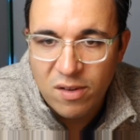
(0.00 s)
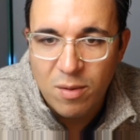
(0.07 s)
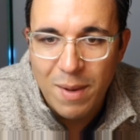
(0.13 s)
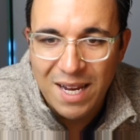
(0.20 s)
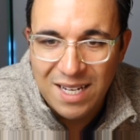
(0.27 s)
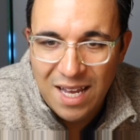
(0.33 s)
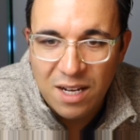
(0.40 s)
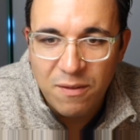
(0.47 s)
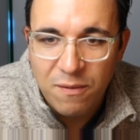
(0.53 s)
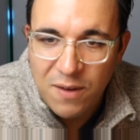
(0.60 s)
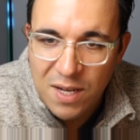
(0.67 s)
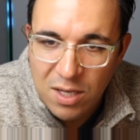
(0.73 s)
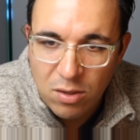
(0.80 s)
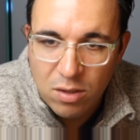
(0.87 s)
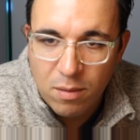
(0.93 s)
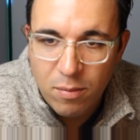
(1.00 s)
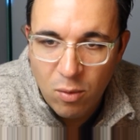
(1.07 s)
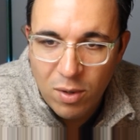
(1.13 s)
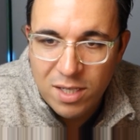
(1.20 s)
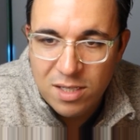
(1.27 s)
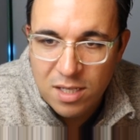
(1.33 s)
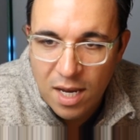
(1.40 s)
the magnetic field
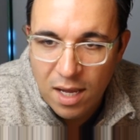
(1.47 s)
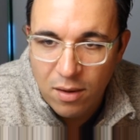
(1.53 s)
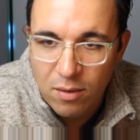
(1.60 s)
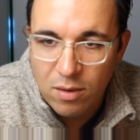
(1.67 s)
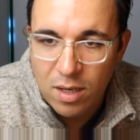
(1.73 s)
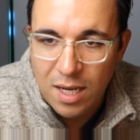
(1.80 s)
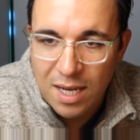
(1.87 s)
points down